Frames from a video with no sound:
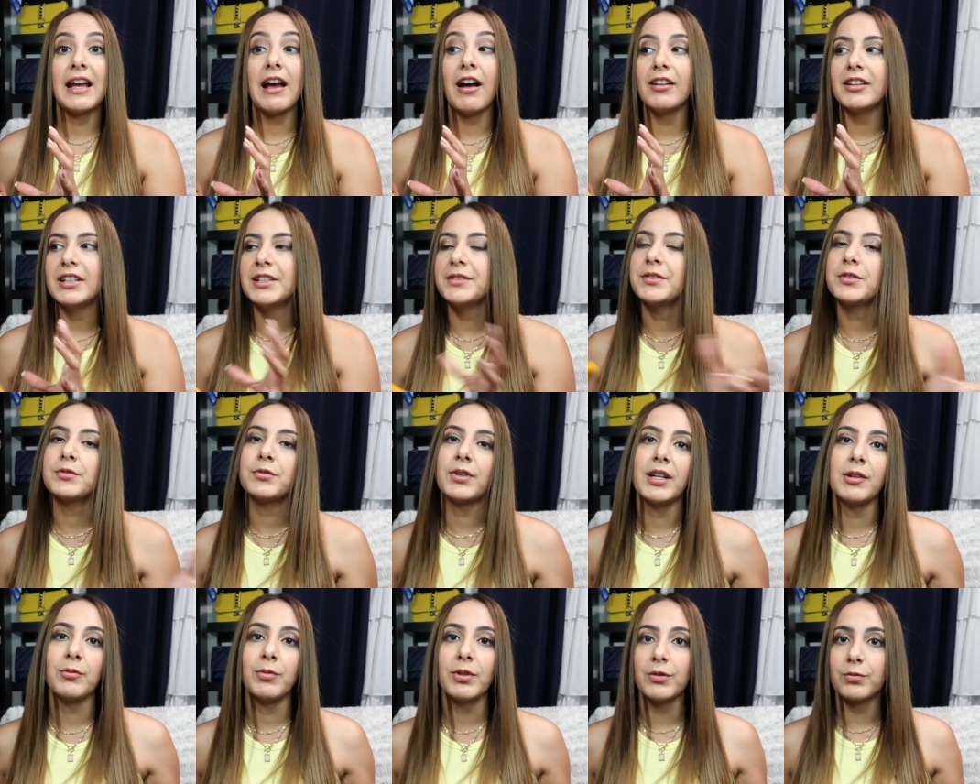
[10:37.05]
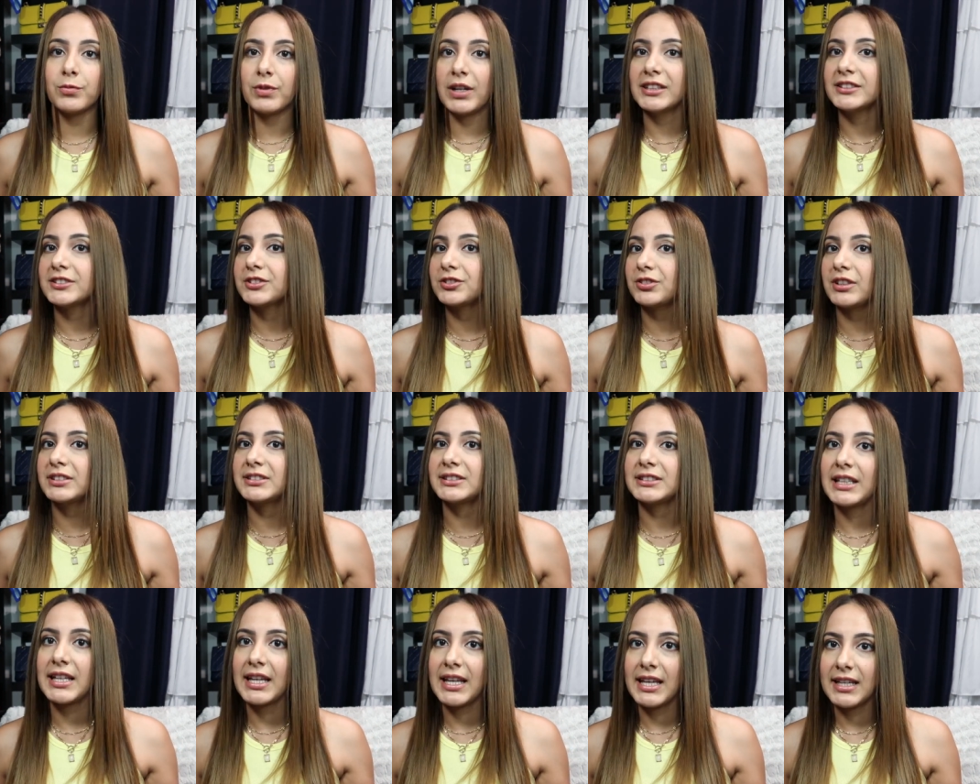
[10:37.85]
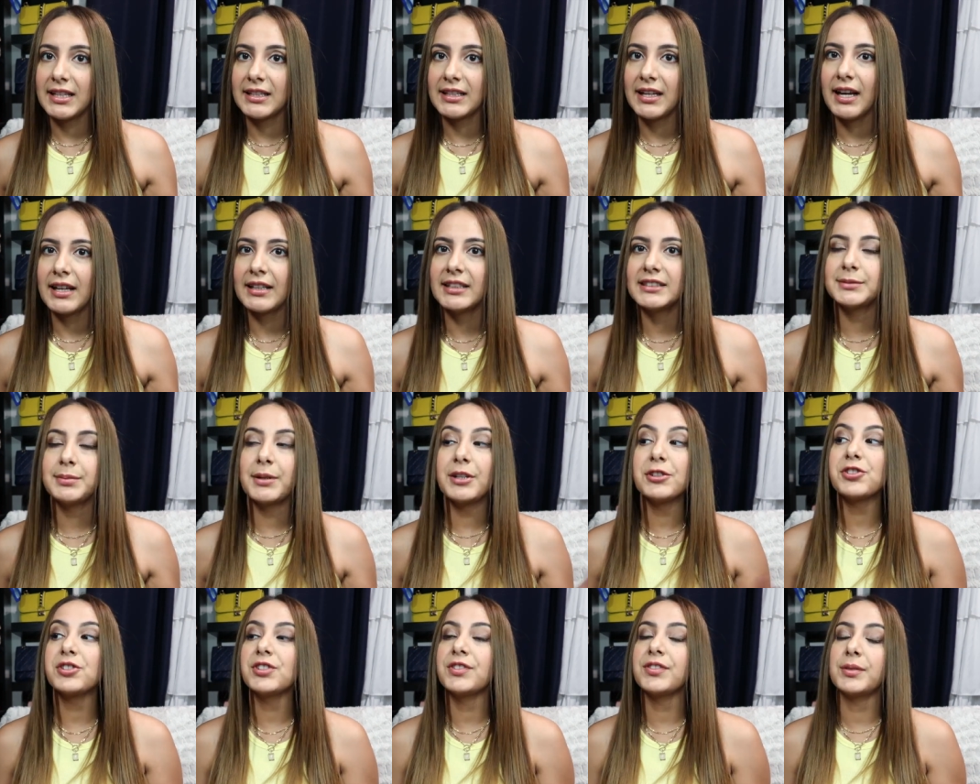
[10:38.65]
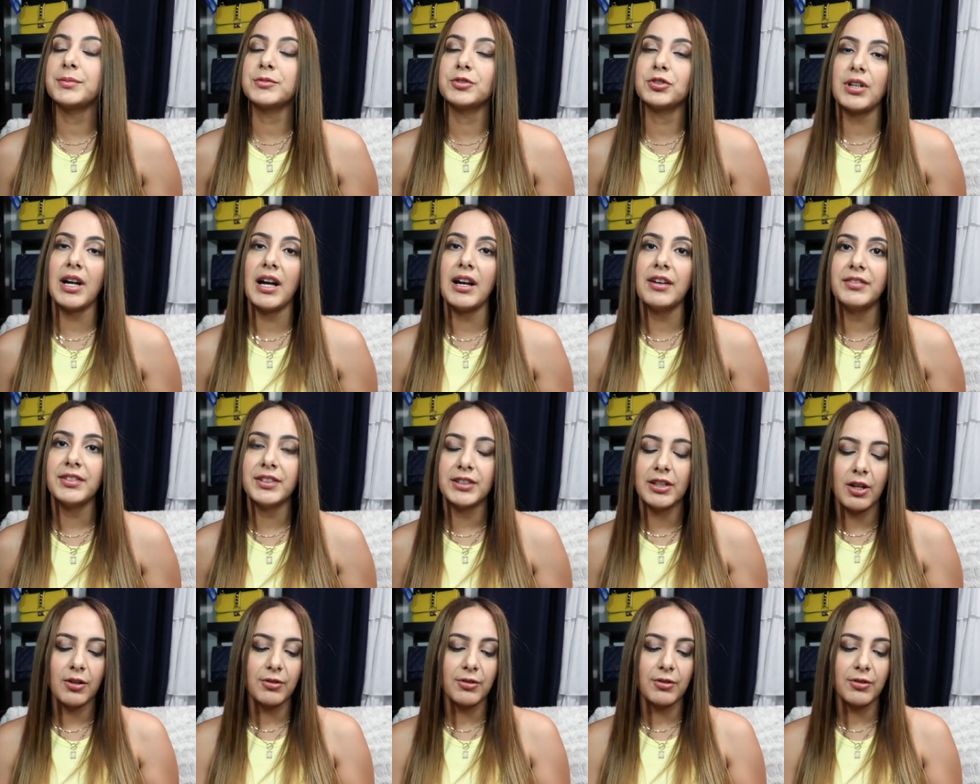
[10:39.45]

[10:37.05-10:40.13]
I'll even write what restaurants I ate at, especially if I'm traveling.